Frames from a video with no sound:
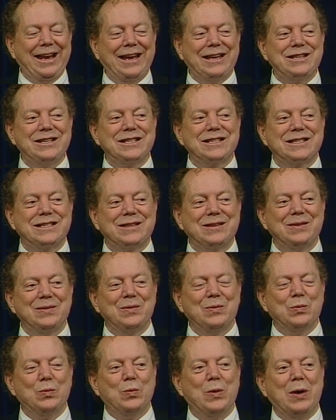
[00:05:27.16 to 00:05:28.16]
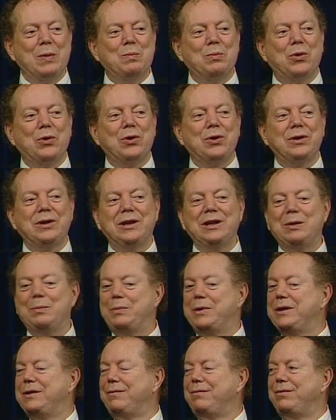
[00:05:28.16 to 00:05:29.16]
and I just, one more
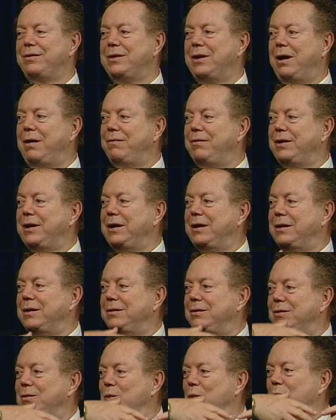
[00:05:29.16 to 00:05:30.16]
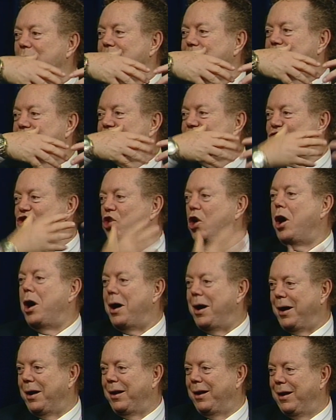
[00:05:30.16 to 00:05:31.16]
little bit of loving went to
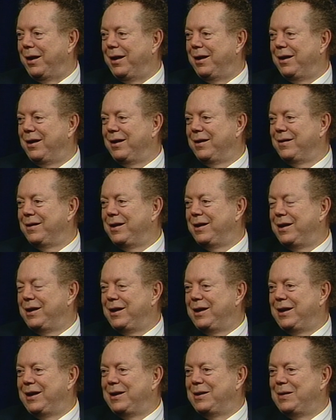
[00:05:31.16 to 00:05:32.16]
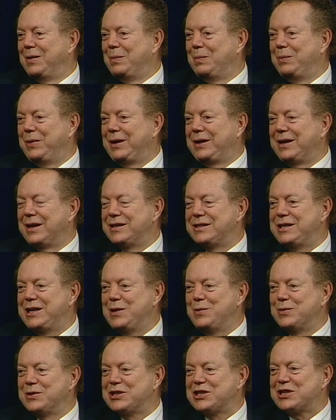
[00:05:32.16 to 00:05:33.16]
John
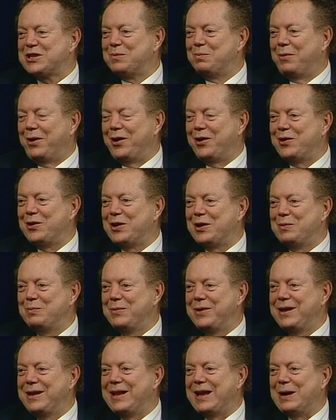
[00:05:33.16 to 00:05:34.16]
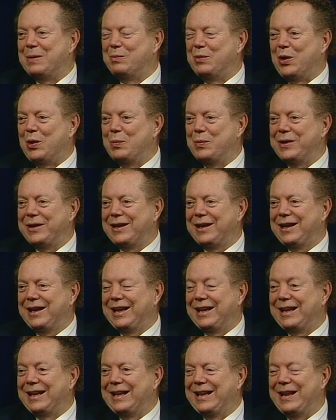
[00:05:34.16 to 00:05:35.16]
because he was smarter than me in that moment
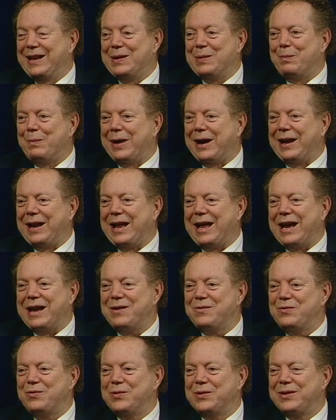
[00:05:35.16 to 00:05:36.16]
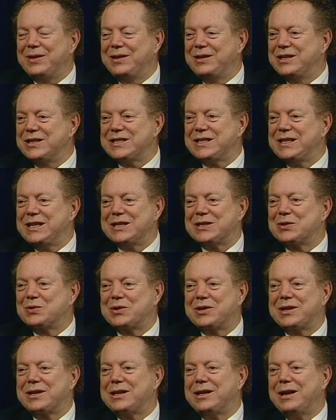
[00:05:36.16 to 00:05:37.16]
and lit up my life with just
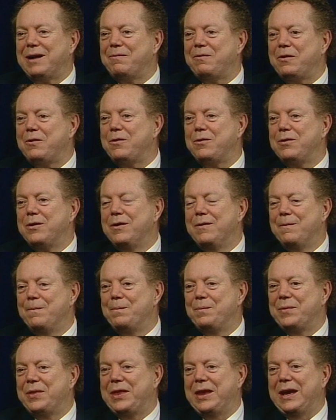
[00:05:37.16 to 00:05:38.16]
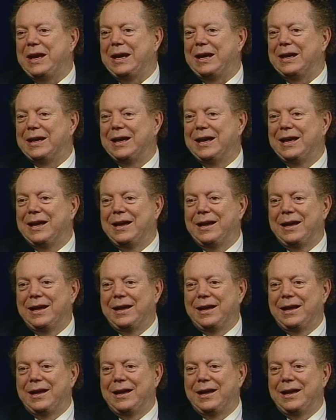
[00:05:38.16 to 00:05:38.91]
this clever thing.